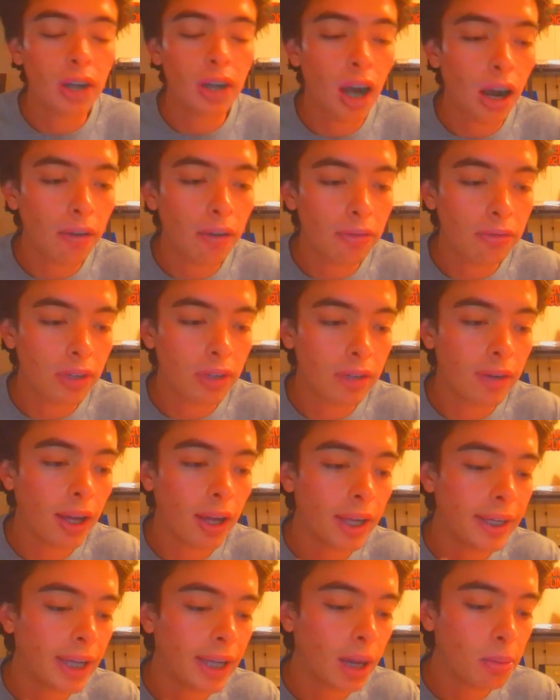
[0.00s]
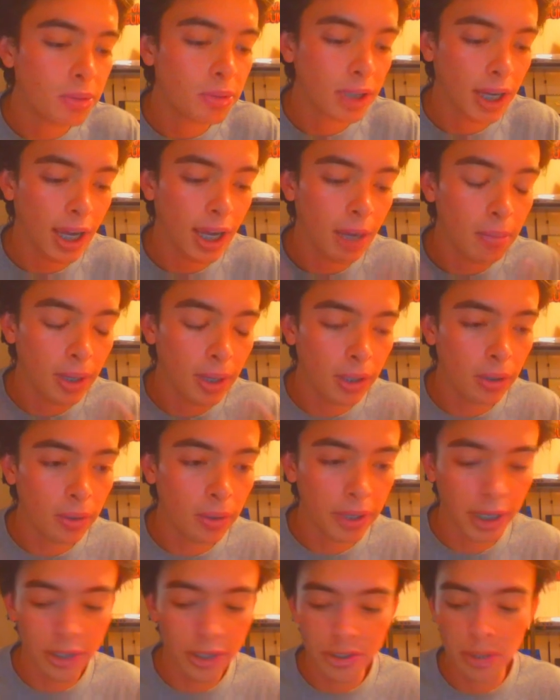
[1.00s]
off fair value gaps. I have my
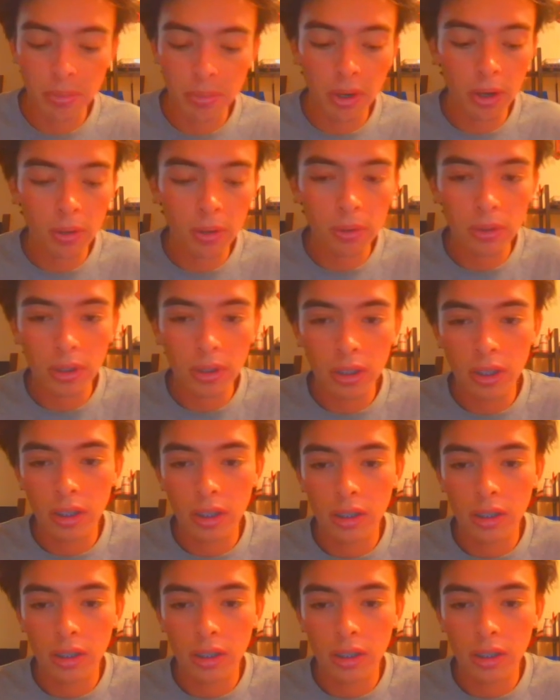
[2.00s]
own entry model.